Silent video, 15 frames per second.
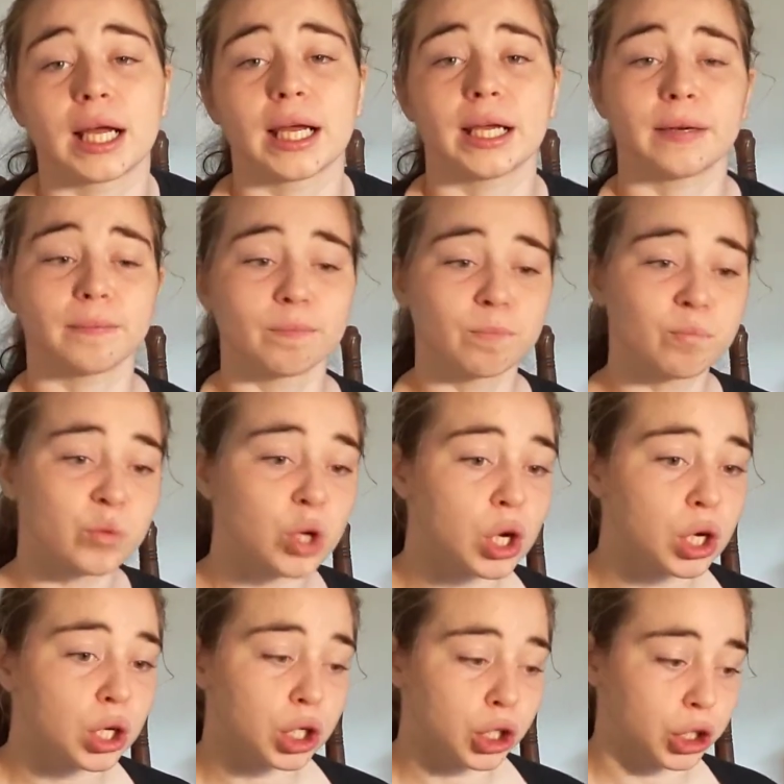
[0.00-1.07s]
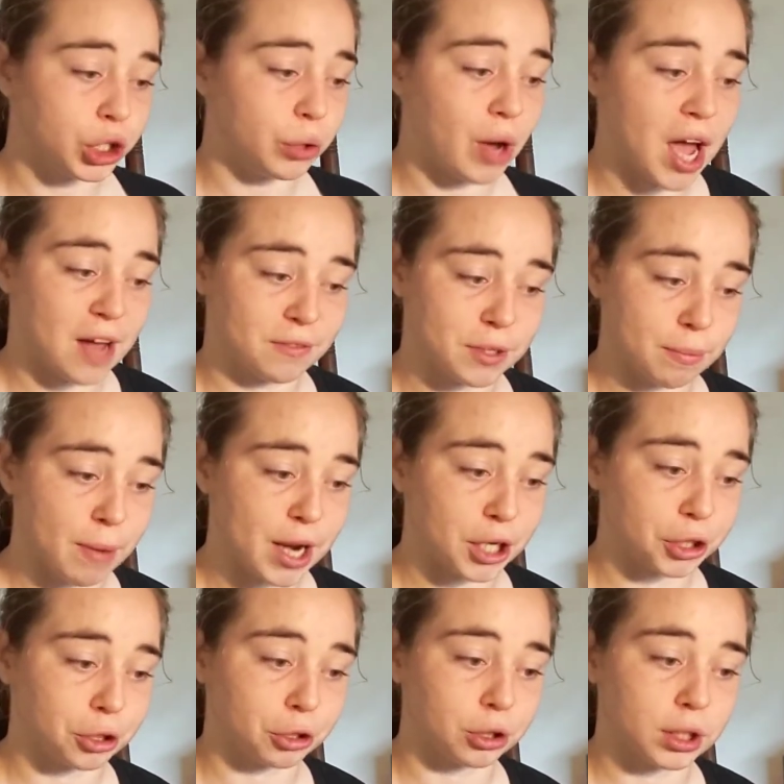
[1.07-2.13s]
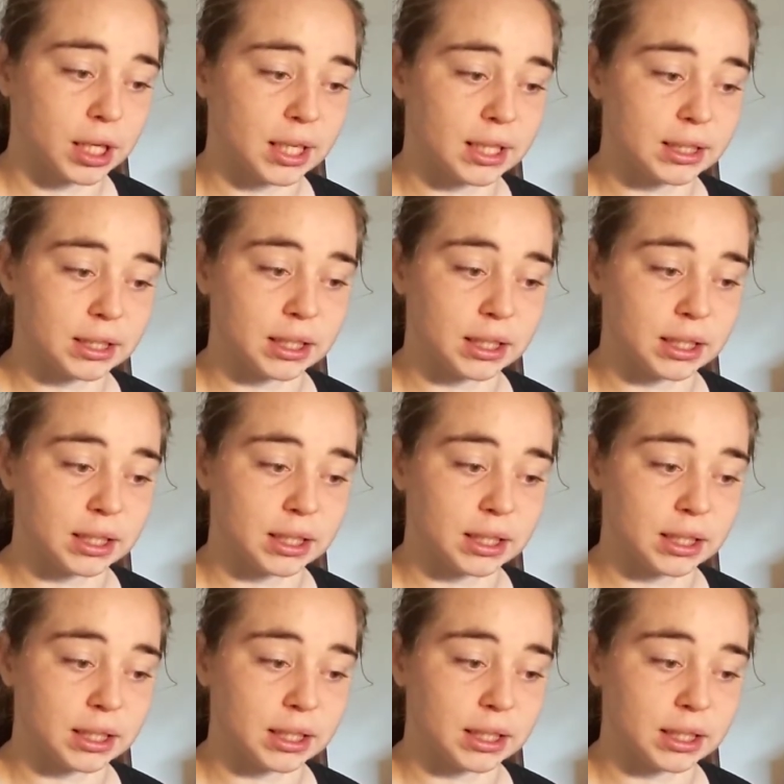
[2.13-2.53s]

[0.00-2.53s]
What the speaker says: and you have to make sure that it